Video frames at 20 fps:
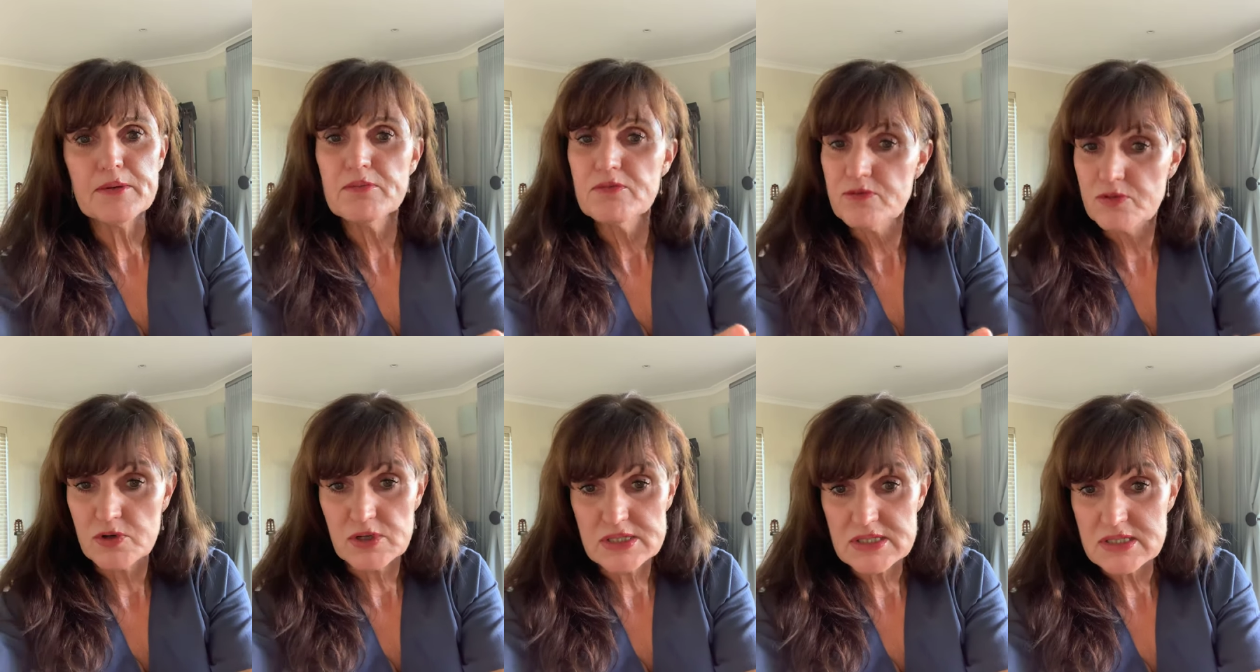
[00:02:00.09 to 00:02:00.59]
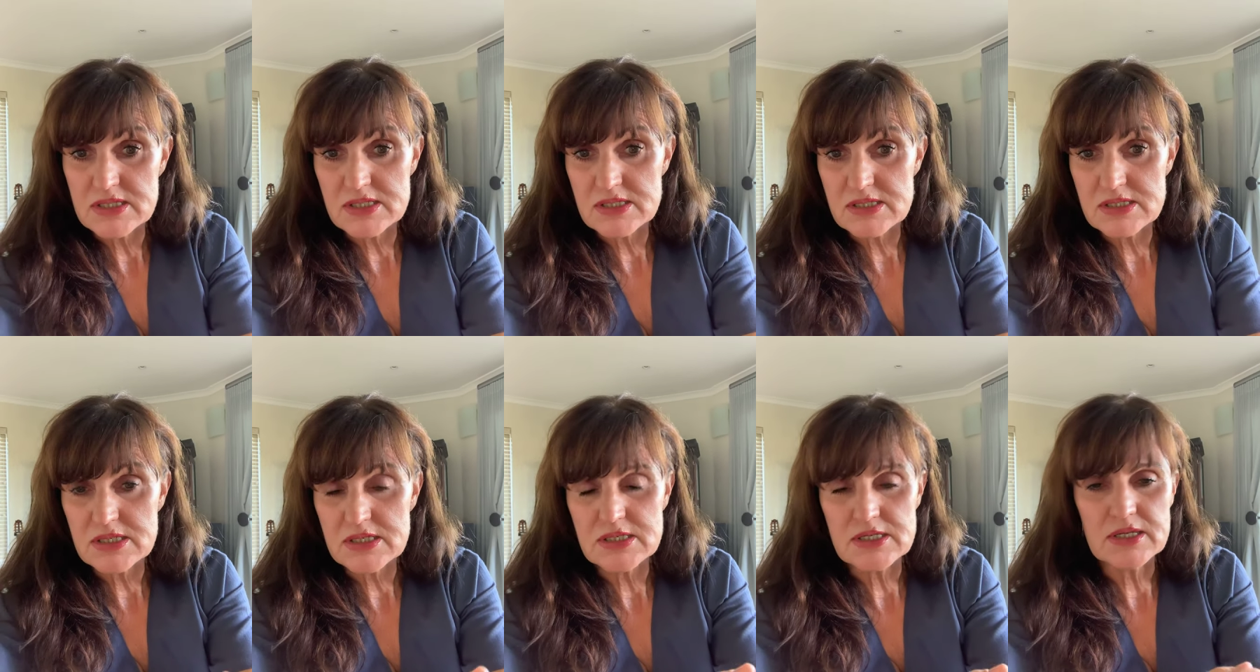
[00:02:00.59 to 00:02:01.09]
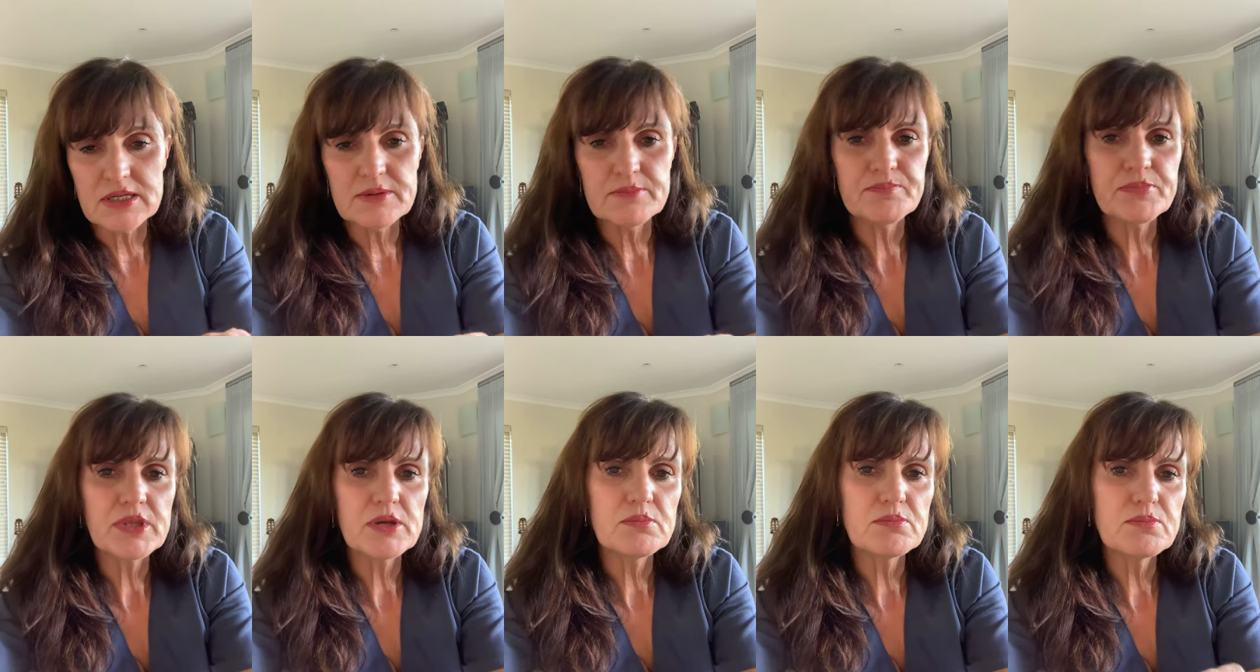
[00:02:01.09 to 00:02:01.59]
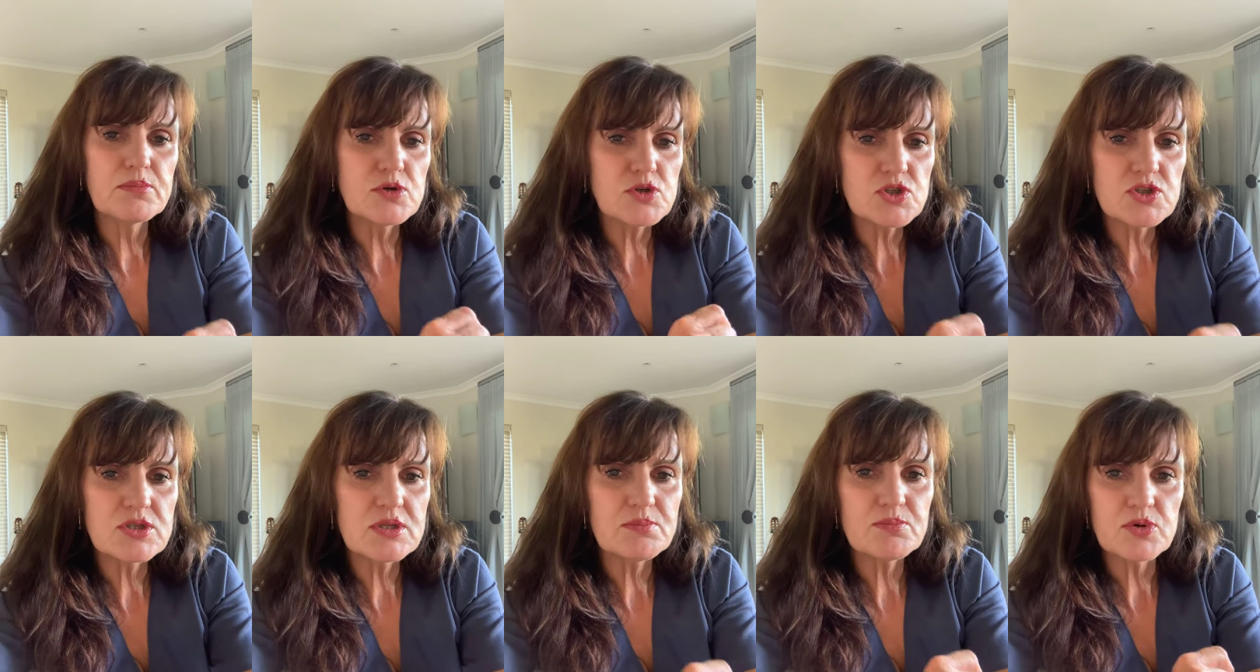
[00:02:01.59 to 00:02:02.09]
for instance, sitting,
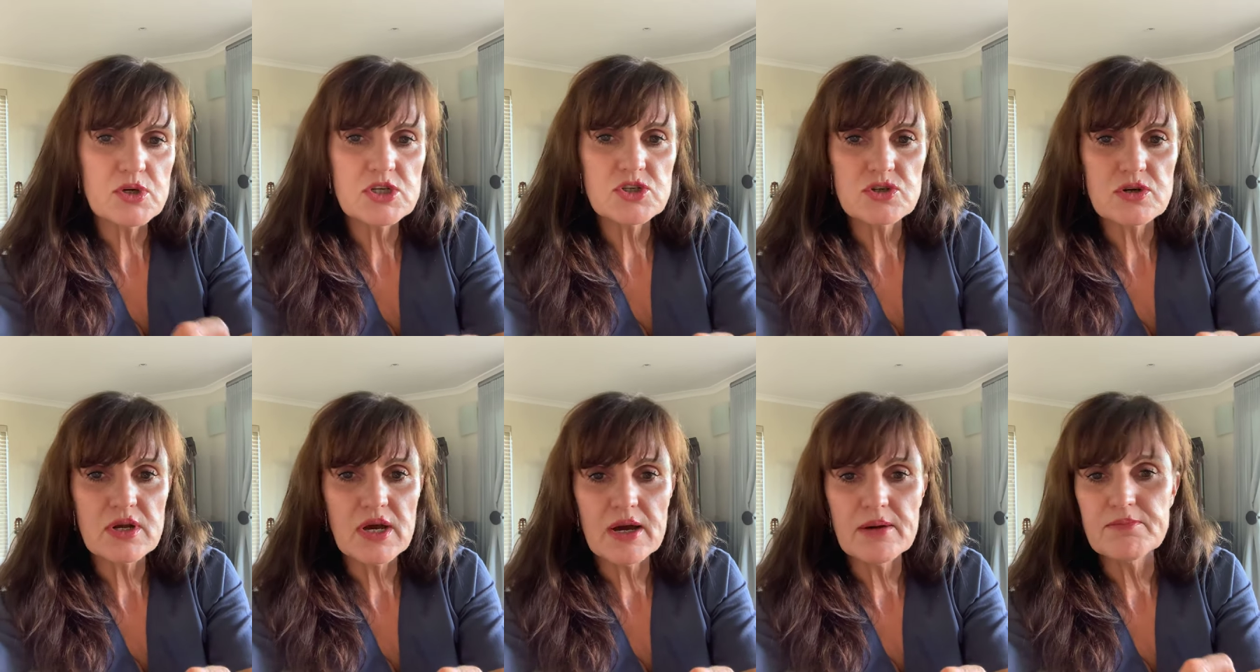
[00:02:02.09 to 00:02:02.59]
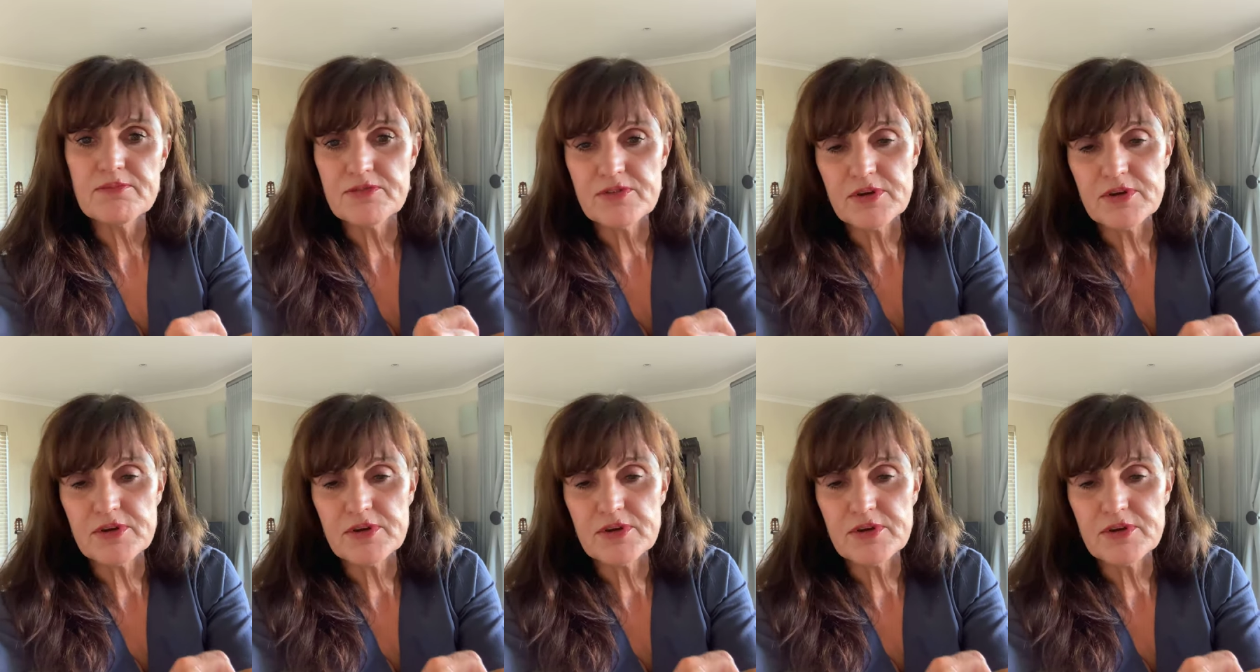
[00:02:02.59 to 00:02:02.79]
push the pressure up